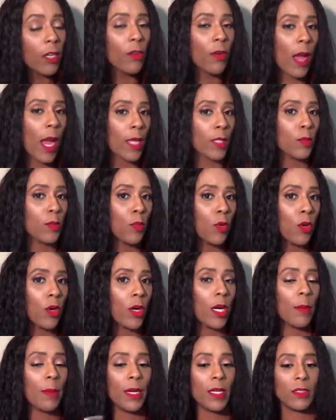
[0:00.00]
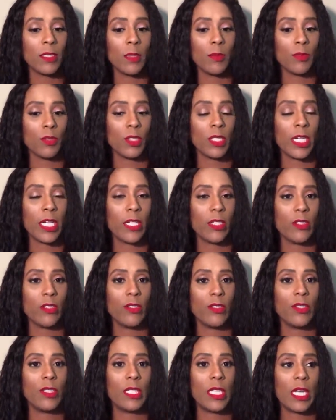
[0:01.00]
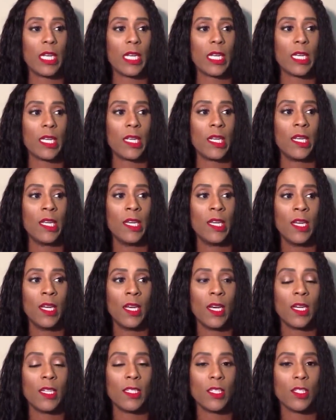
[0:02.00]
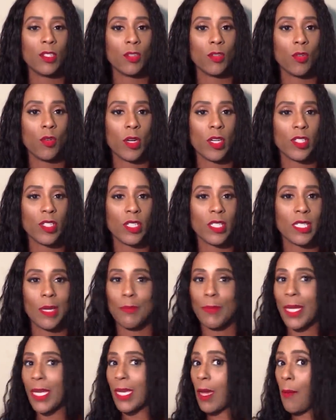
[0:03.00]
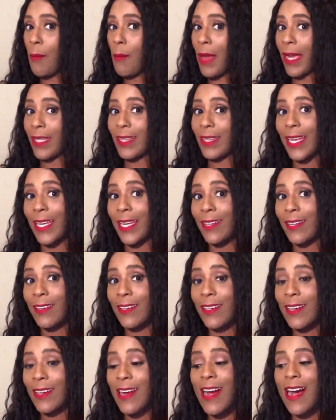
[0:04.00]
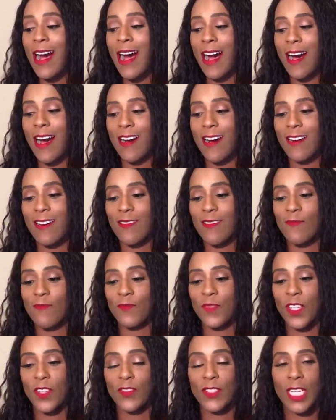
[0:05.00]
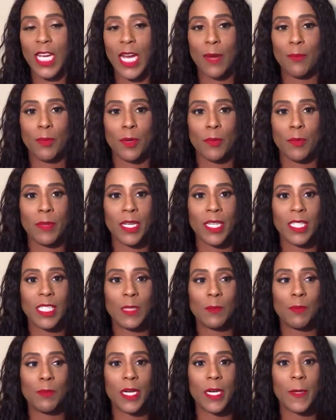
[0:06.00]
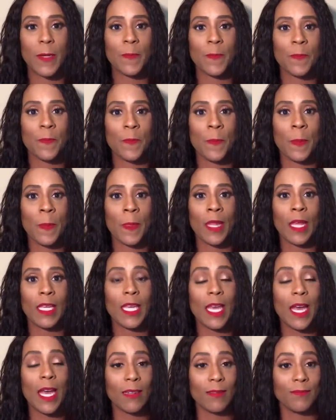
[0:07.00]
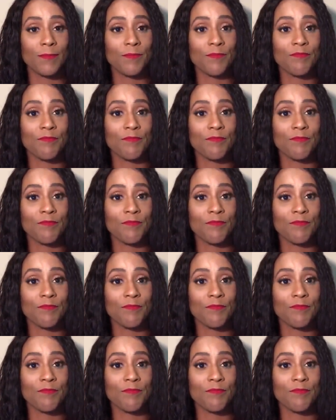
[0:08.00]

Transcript: interact more about double standards and additional questions. I may come back later if time permits. But yeah,